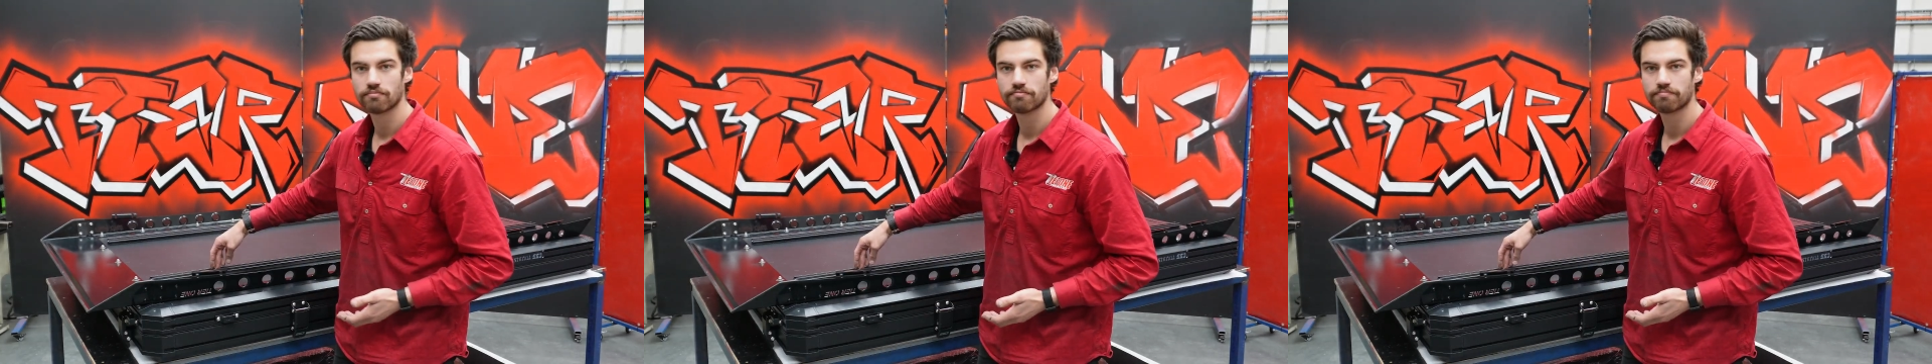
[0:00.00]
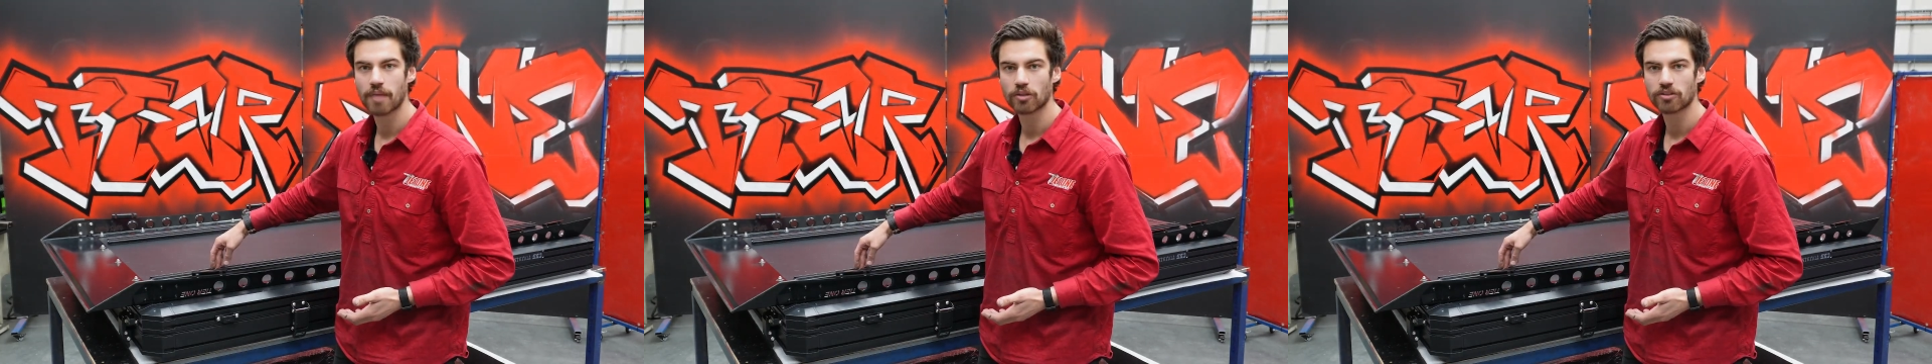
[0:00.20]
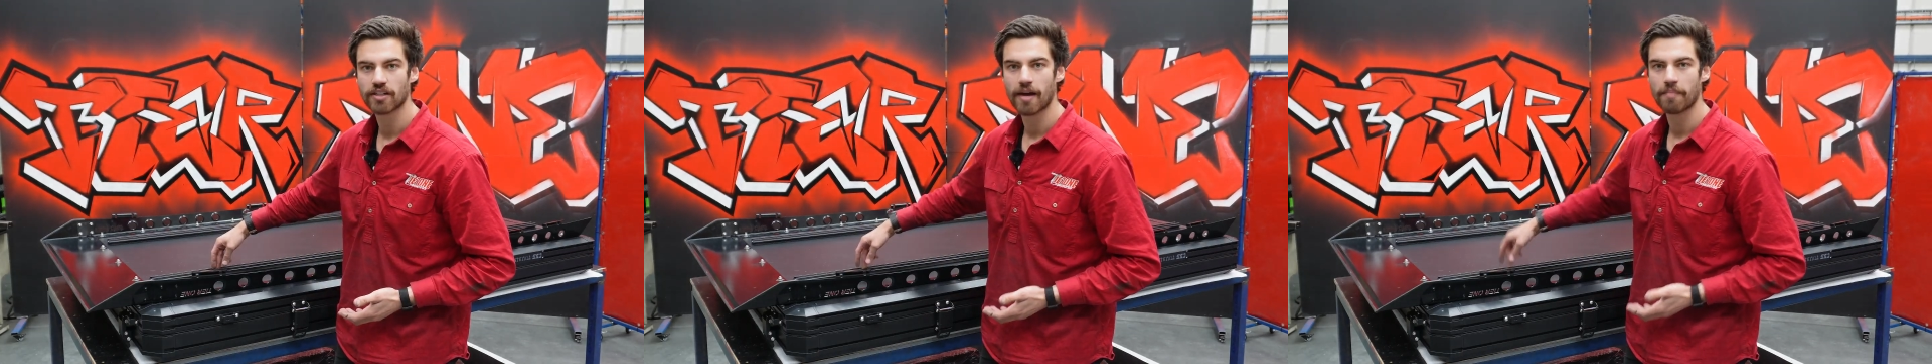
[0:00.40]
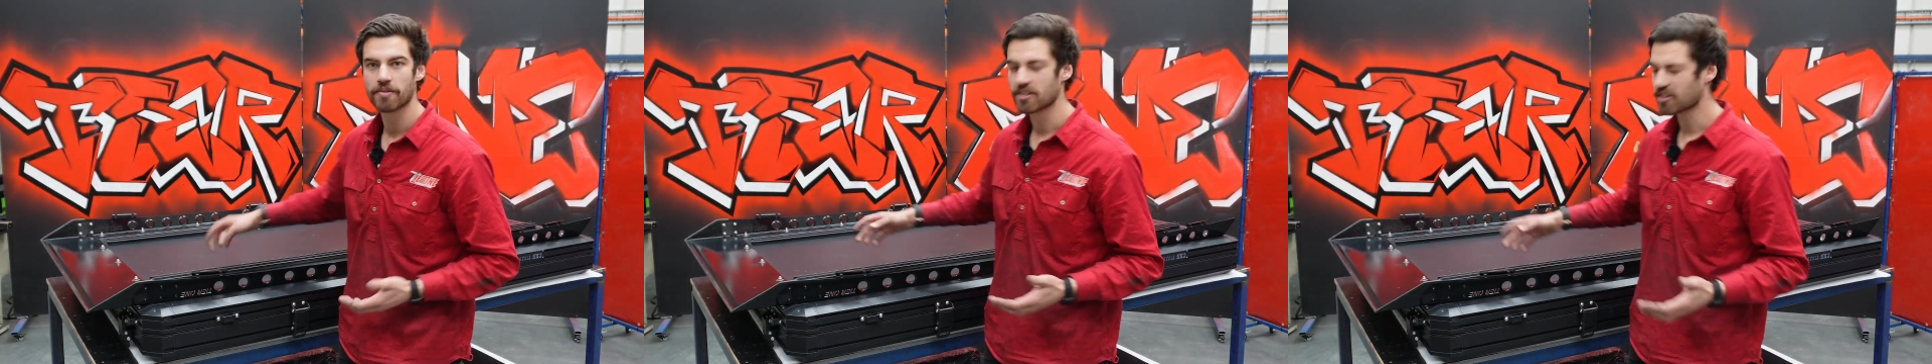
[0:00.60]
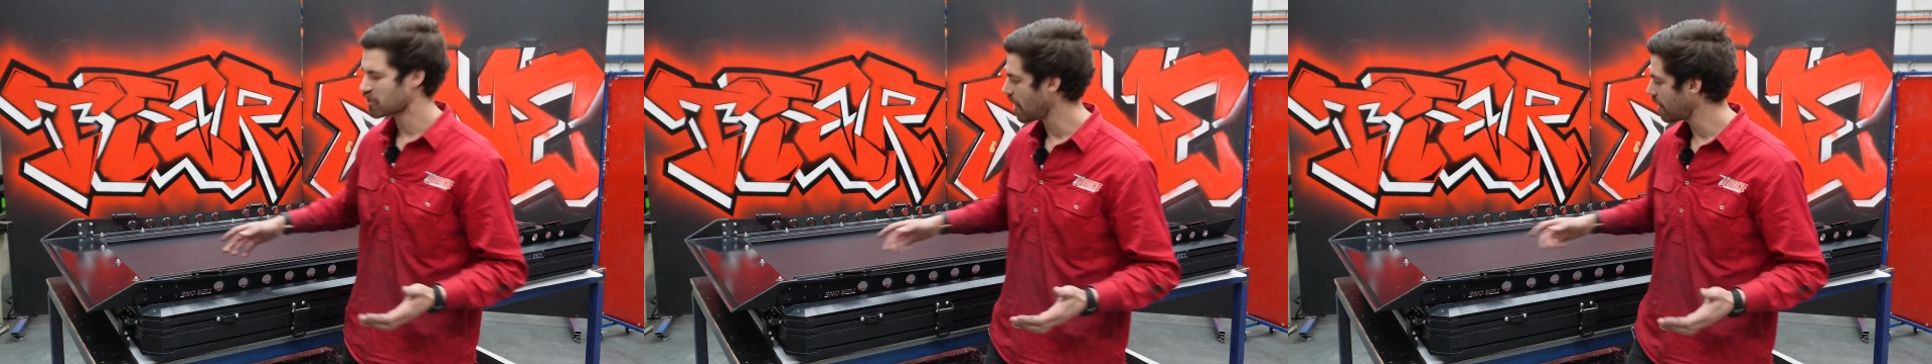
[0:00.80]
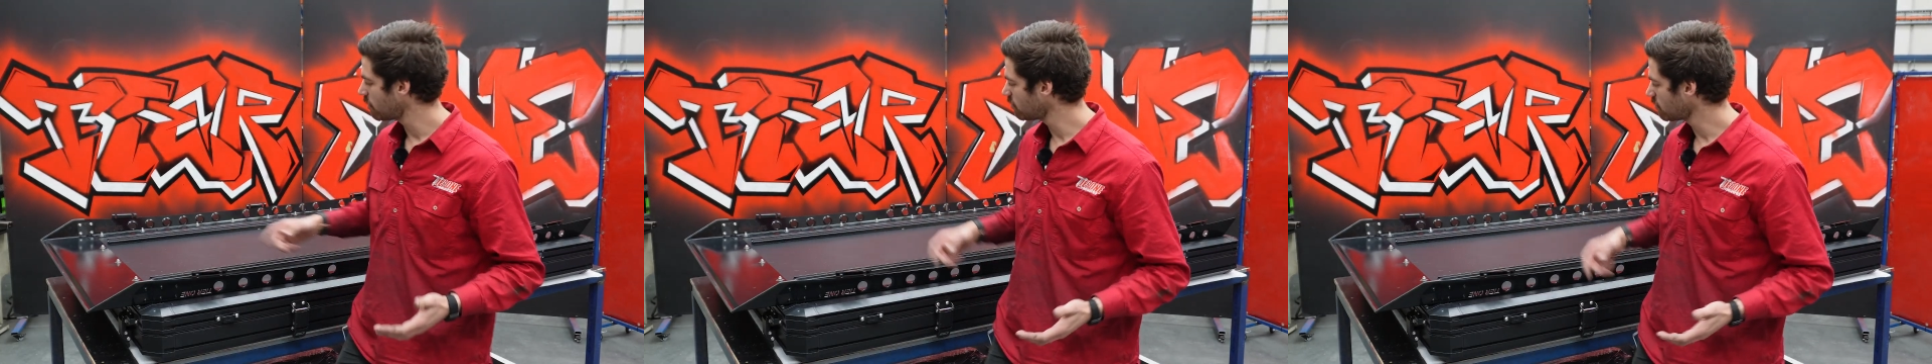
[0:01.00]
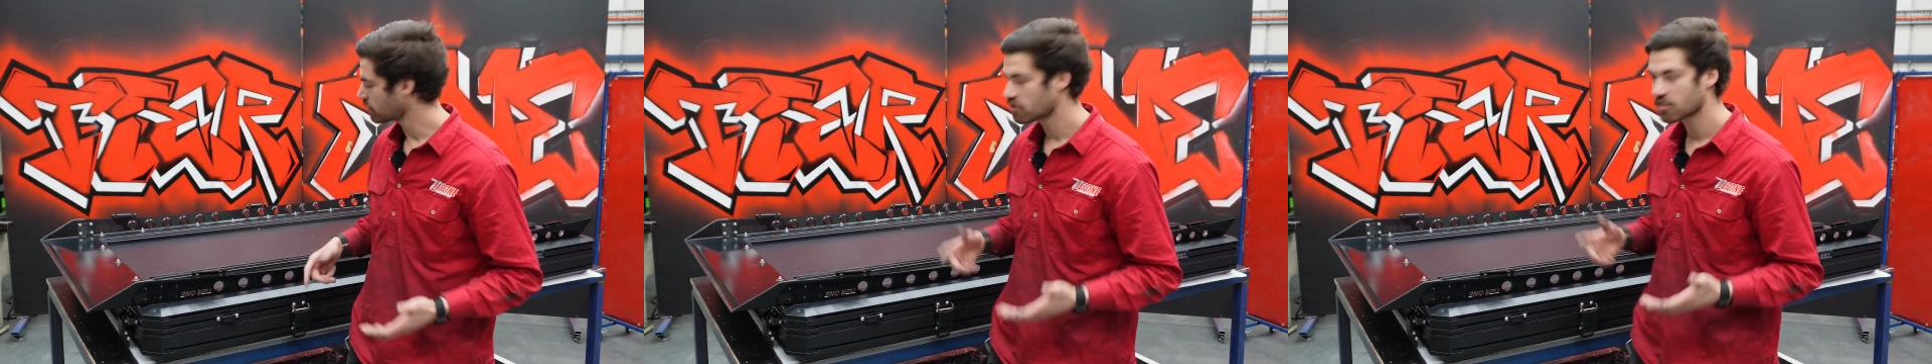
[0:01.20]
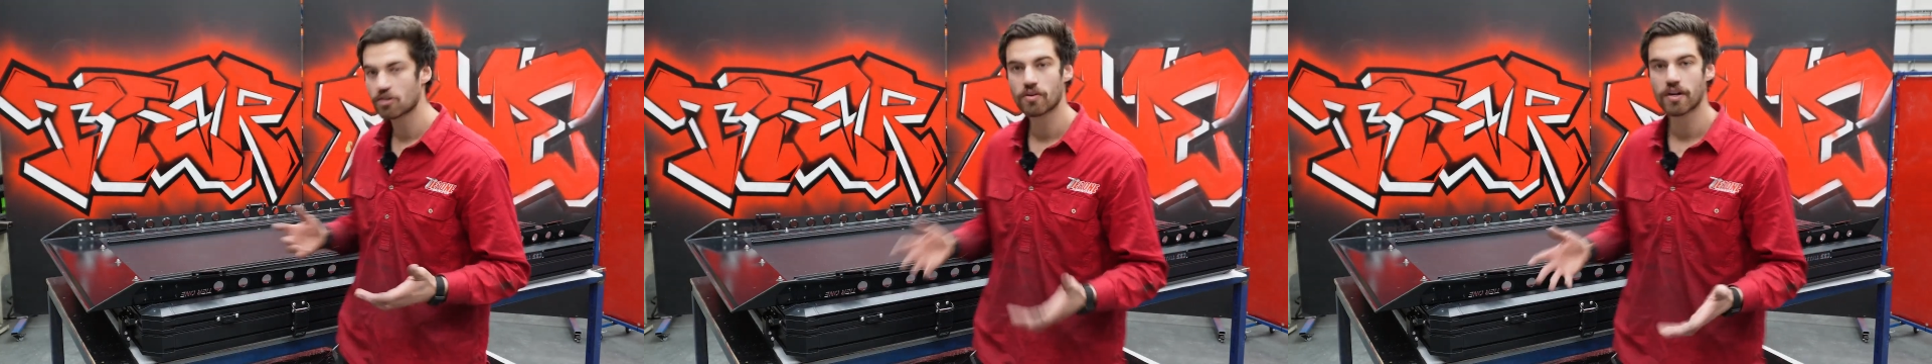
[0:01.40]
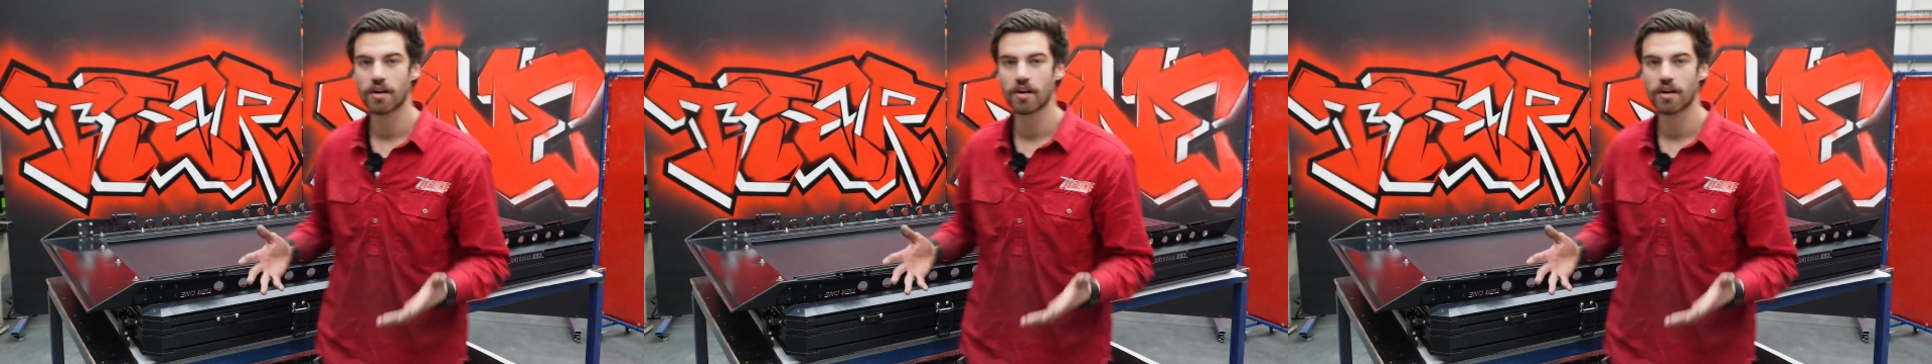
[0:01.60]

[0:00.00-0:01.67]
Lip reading: bolt it up in the channels. It's still